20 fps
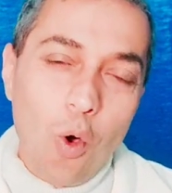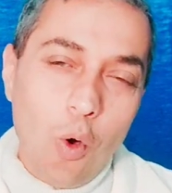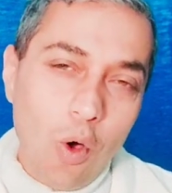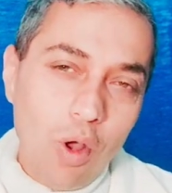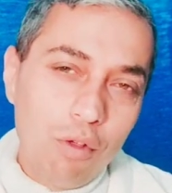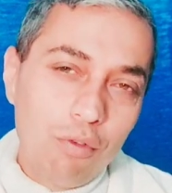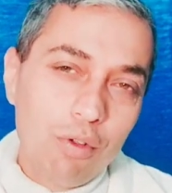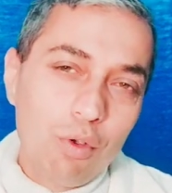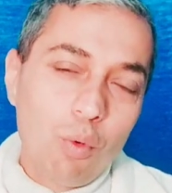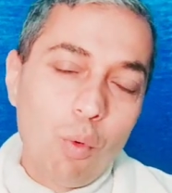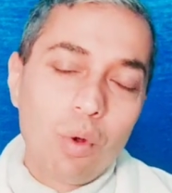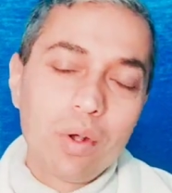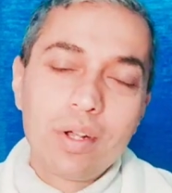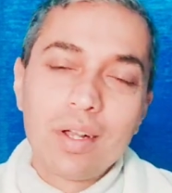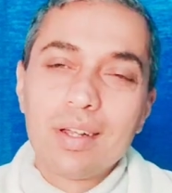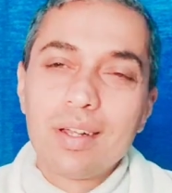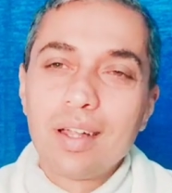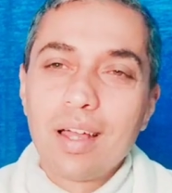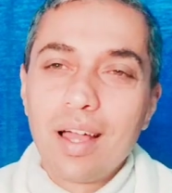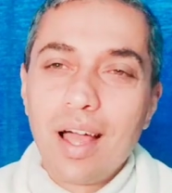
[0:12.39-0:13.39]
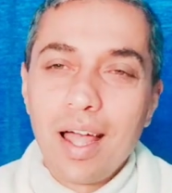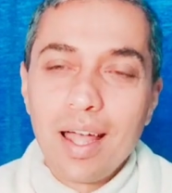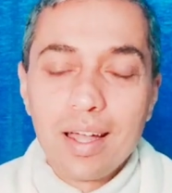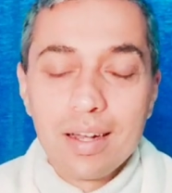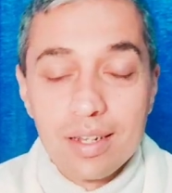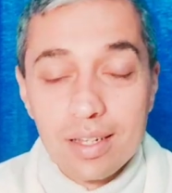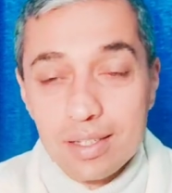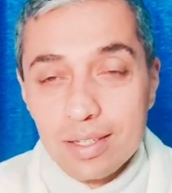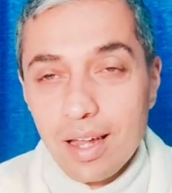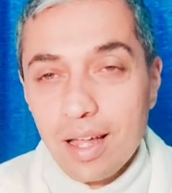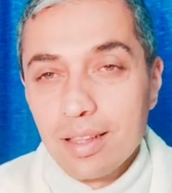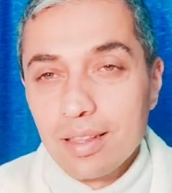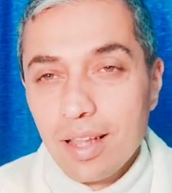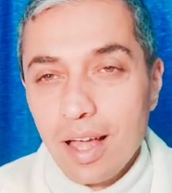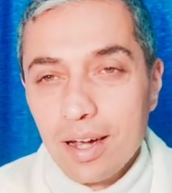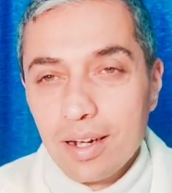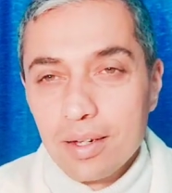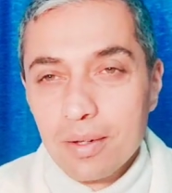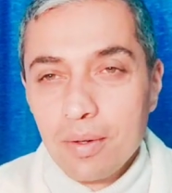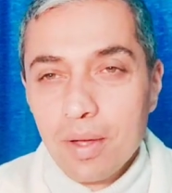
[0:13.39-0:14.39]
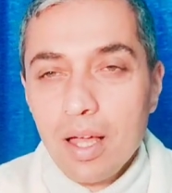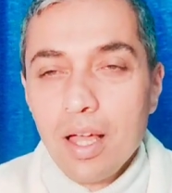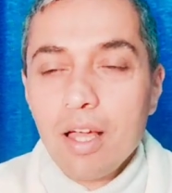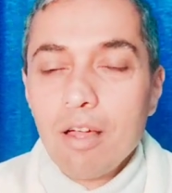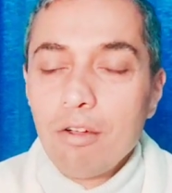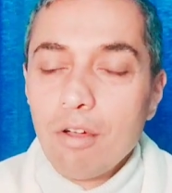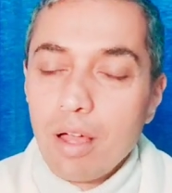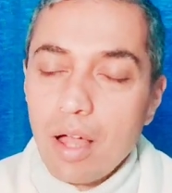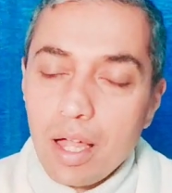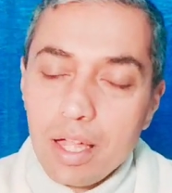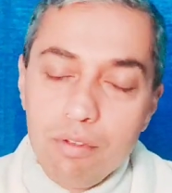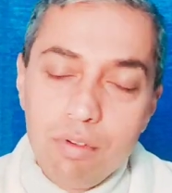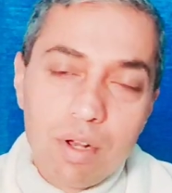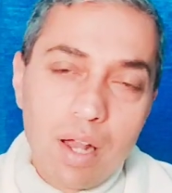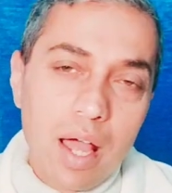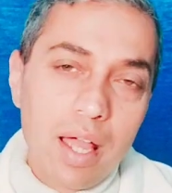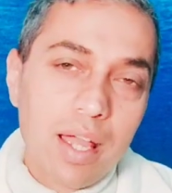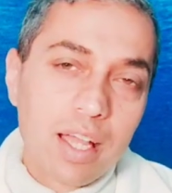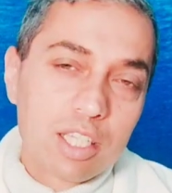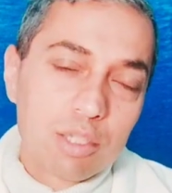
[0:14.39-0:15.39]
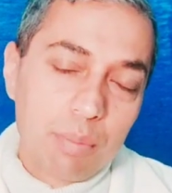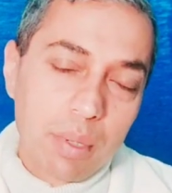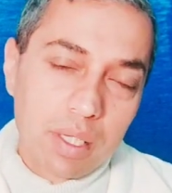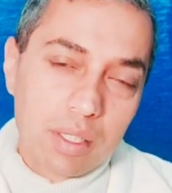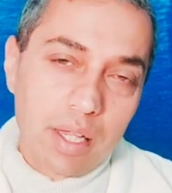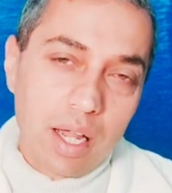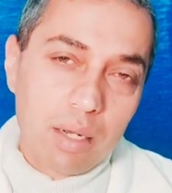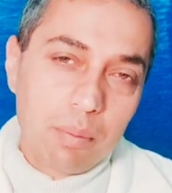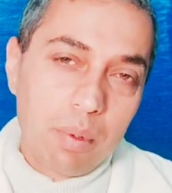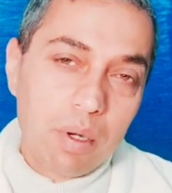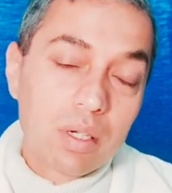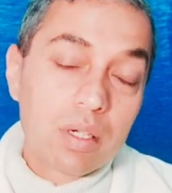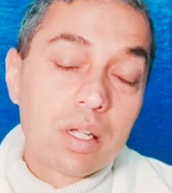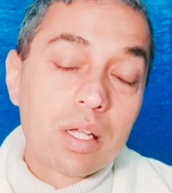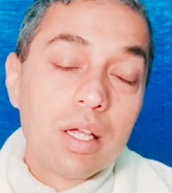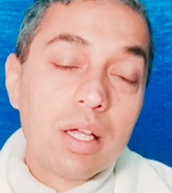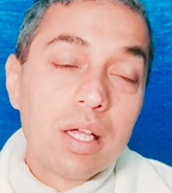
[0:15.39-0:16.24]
All of you want it. I understand that. Even I expect that. But